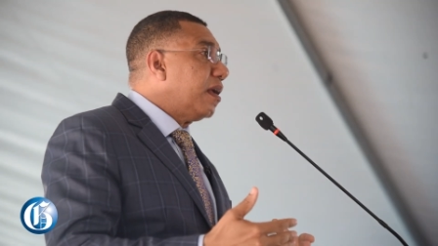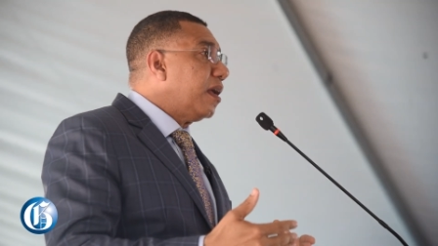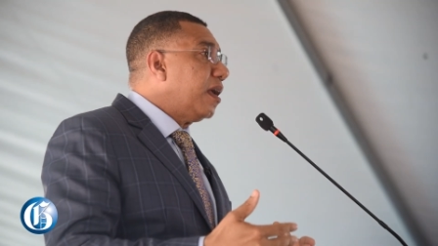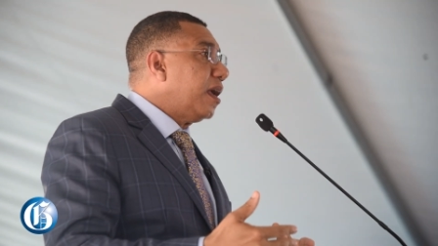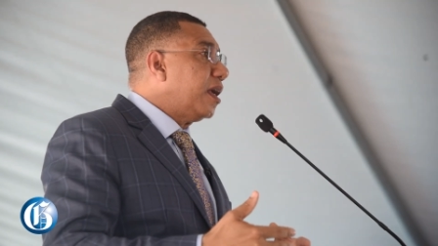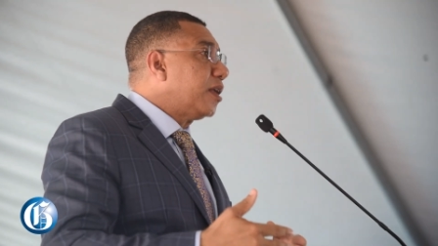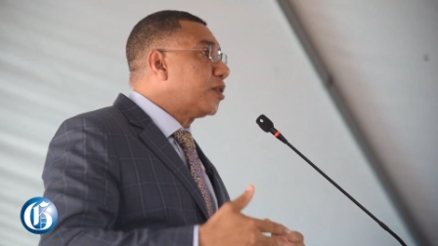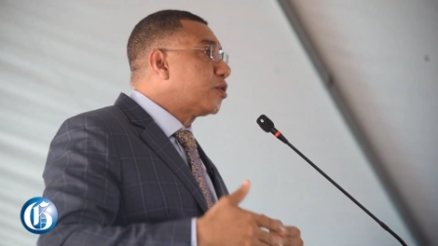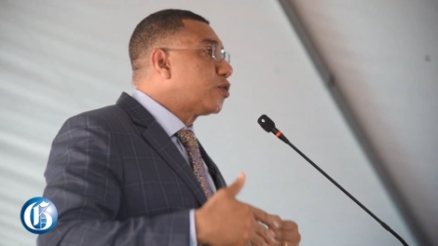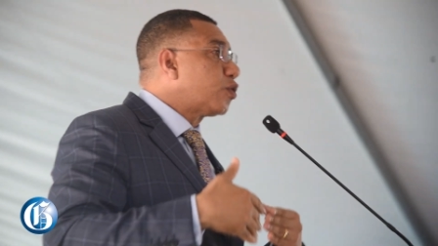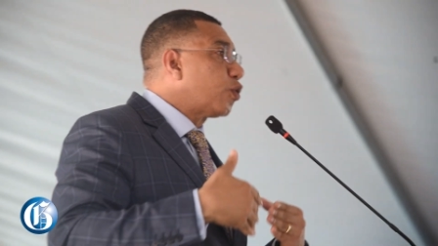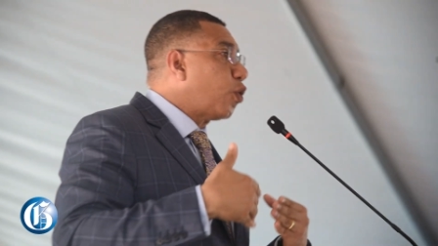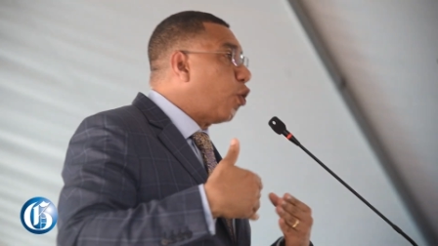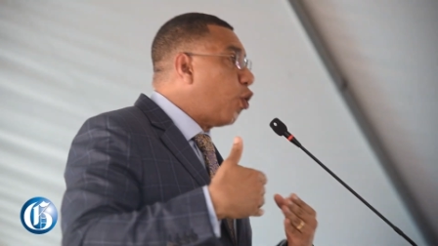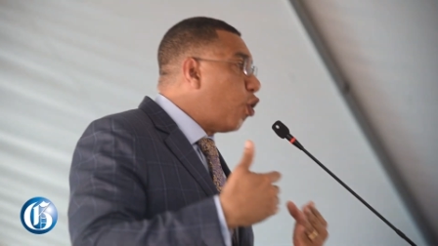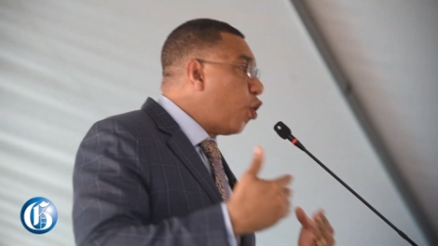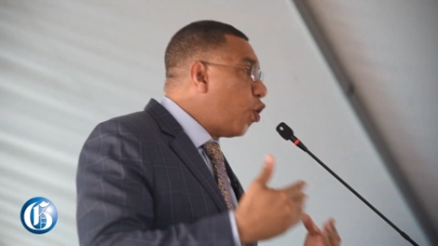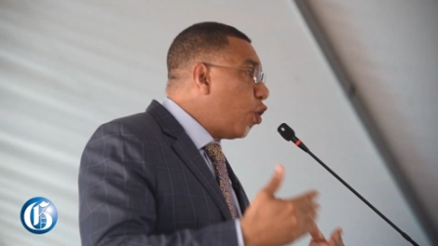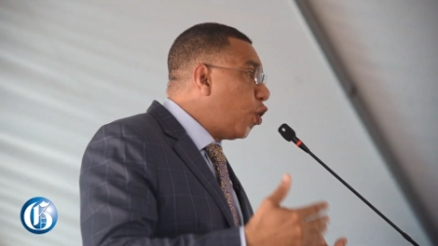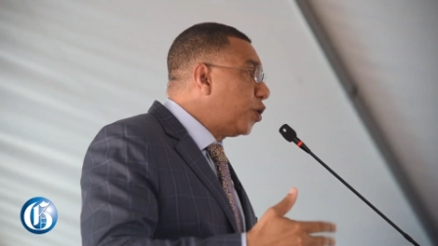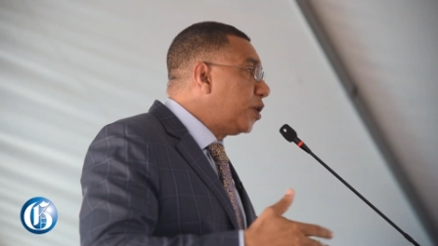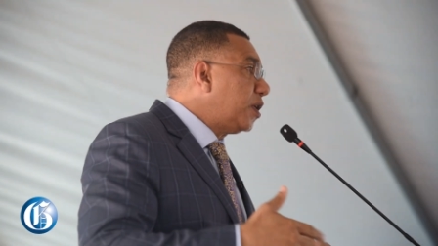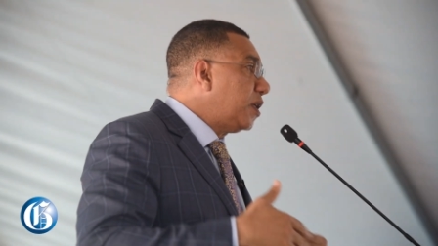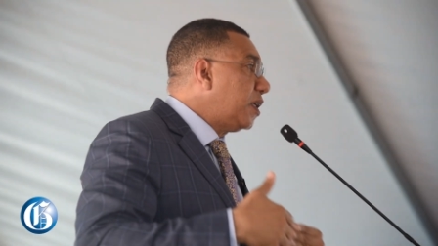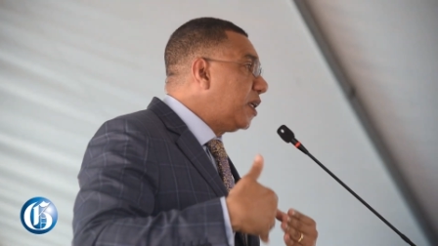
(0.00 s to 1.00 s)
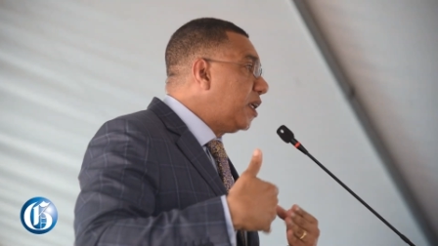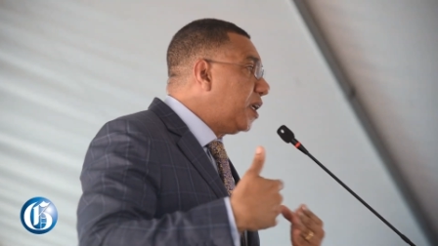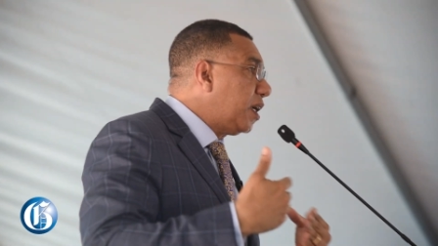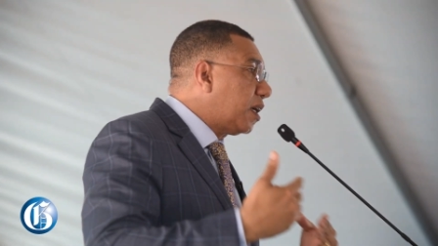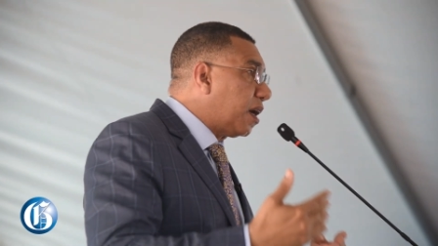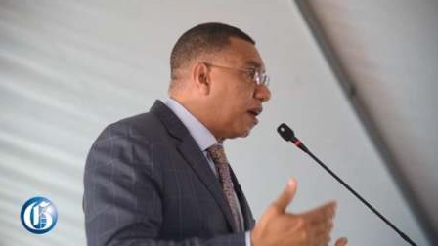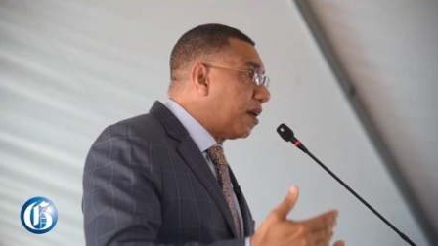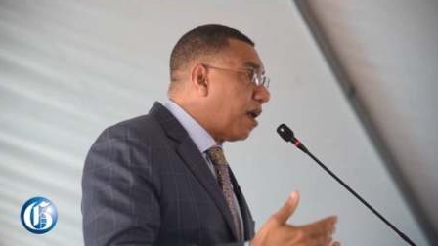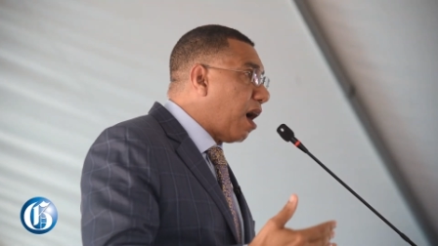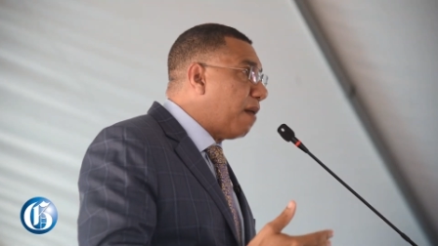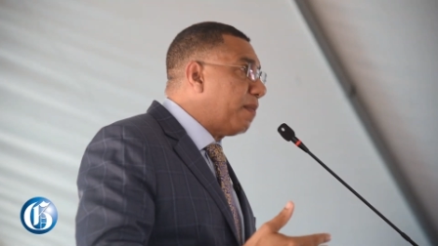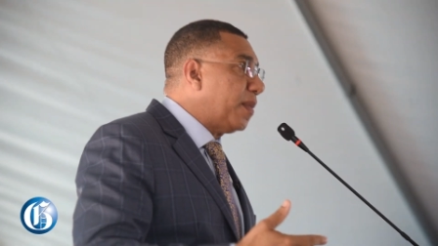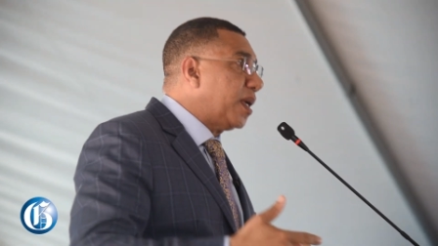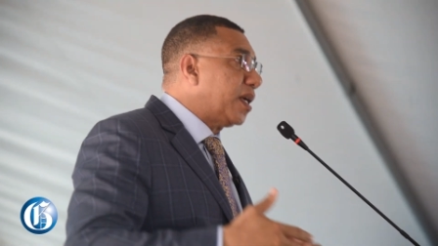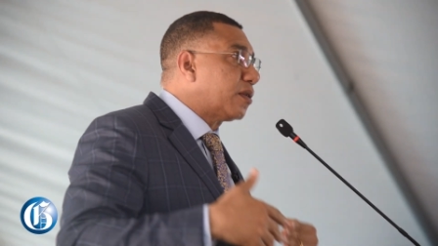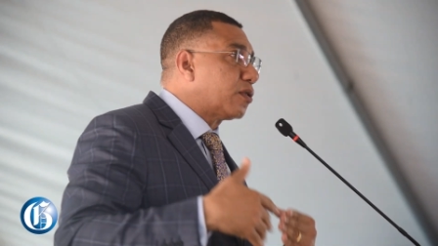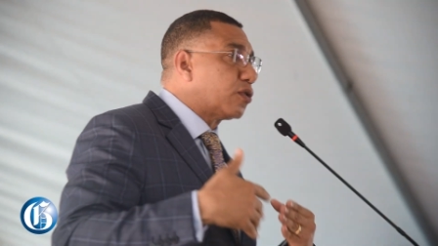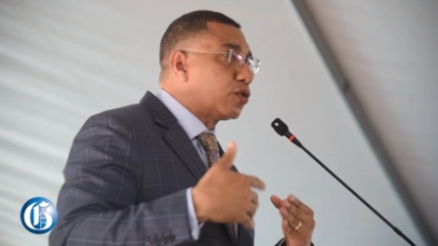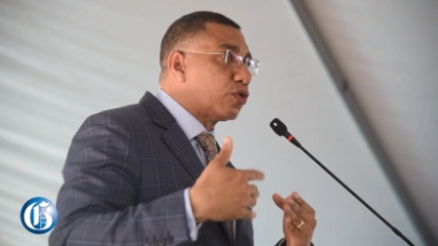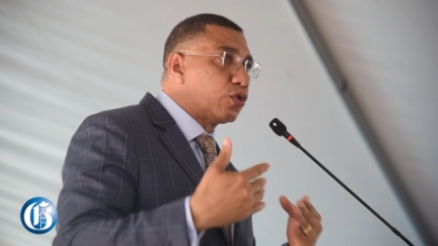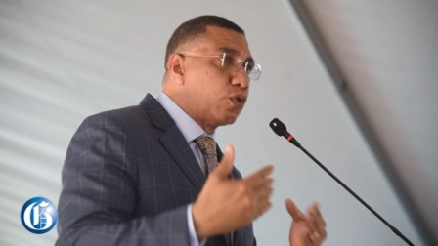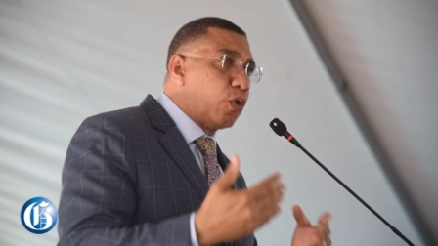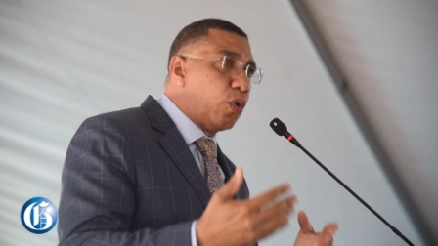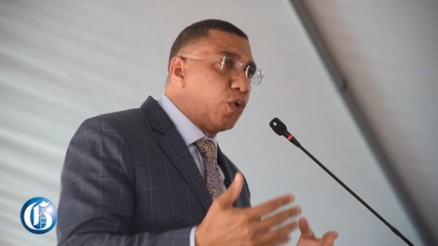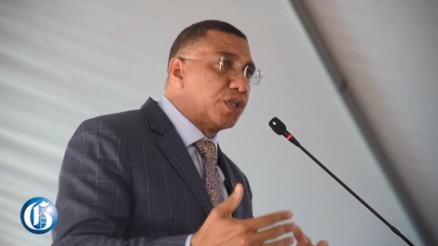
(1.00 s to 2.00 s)
its own
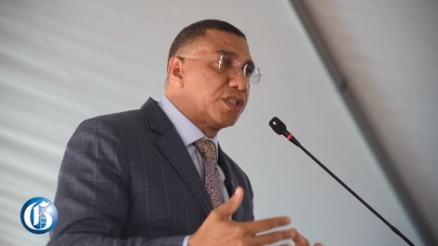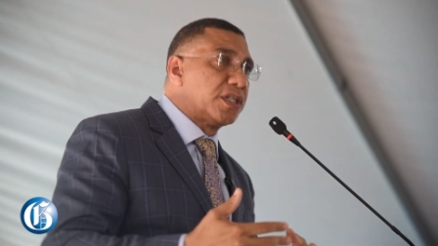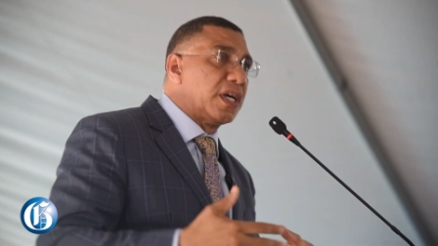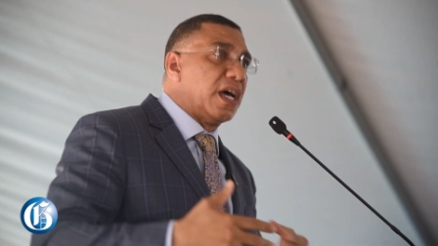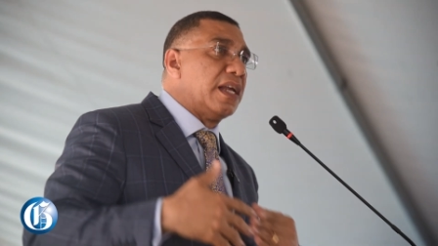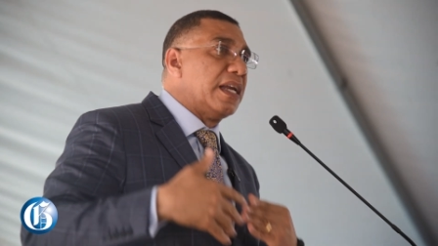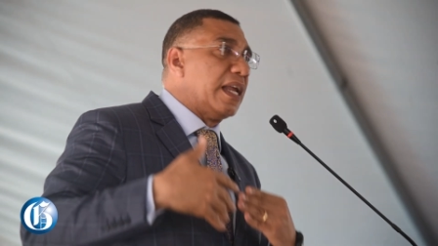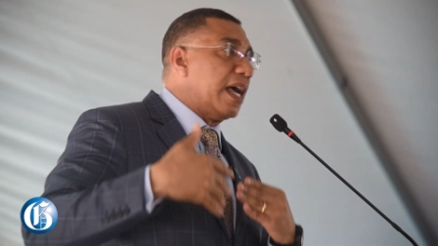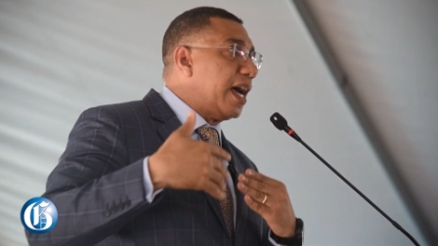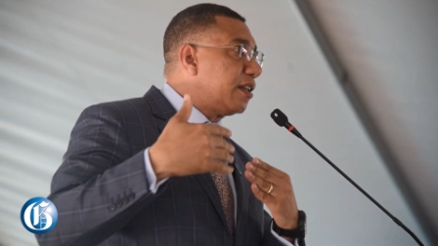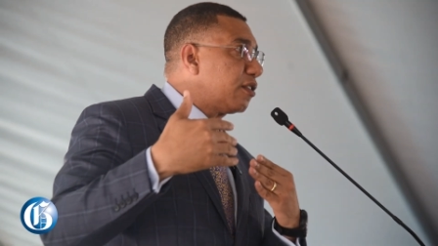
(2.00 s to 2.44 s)
economic, social,